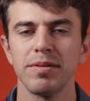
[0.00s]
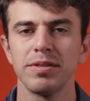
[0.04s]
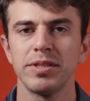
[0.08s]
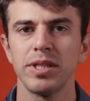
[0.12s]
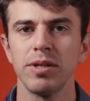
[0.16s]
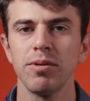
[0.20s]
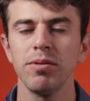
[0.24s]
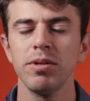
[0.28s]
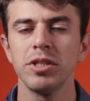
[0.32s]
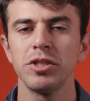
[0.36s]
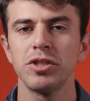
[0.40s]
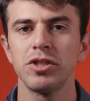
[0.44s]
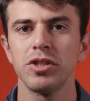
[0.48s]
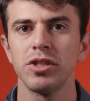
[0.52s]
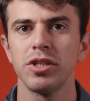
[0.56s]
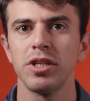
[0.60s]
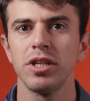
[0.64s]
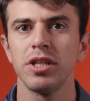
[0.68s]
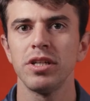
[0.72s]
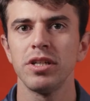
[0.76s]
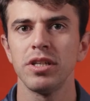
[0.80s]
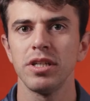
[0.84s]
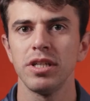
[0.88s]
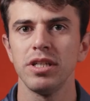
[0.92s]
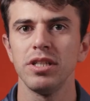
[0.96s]
Civil
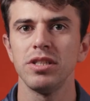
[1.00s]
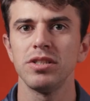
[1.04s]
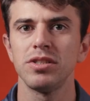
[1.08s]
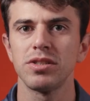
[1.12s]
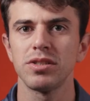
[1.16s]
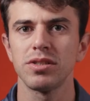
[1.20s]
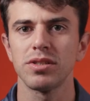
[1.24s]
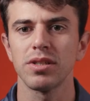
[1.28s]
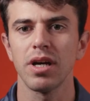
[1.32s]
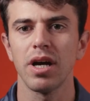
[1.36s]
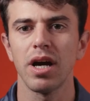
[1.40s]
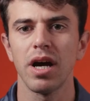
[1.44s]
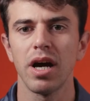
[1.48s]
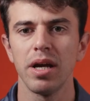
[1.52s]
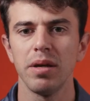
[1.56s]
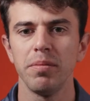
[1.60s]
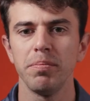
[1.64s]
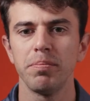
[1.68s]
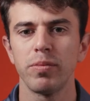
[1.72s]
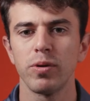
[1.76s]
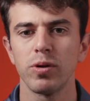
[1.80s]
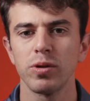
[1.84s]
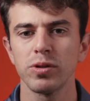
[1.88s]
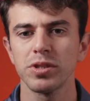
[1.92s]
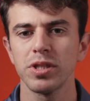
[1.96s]
engineering is
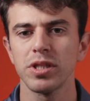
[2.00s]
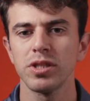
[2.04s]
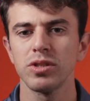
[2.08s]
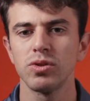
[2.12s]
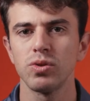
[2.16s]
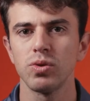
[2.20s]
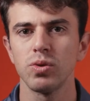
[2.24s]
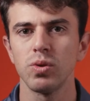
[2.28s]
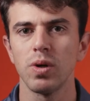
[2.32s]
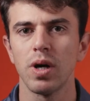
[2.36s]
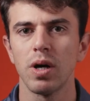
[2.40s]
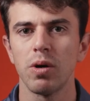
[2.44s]
important to